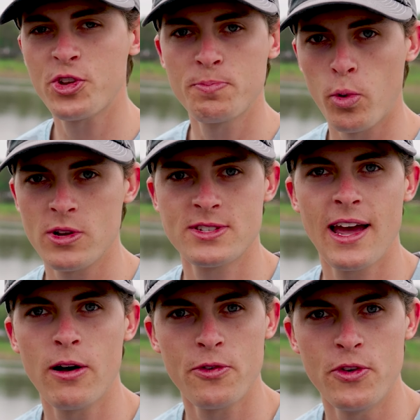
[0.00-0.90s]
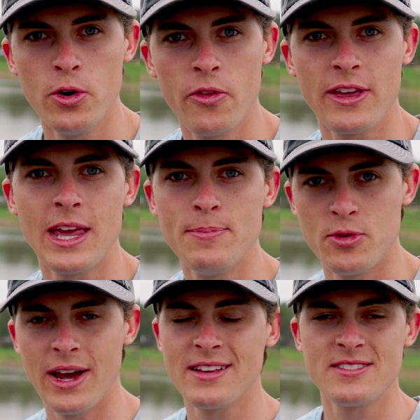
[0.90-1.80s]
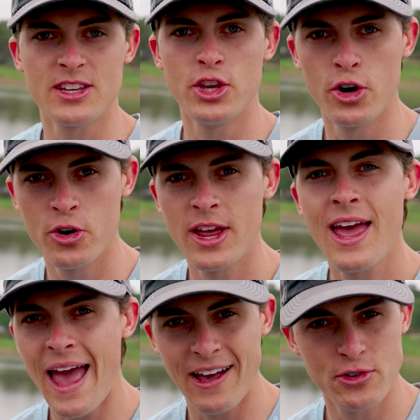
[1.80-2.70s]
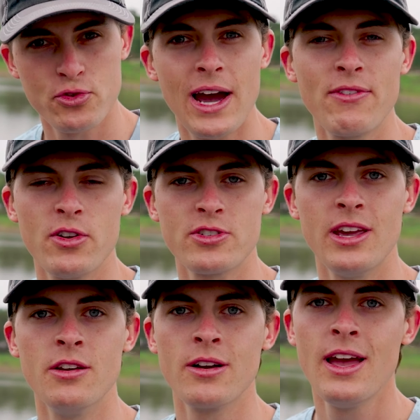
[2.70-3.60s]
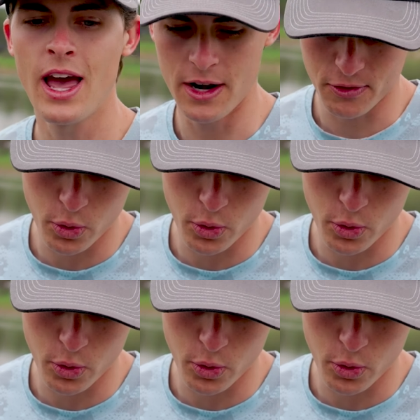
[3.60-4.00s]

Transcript: sports style feel that keeps you nice and secured as you're driving your Skeeter, and of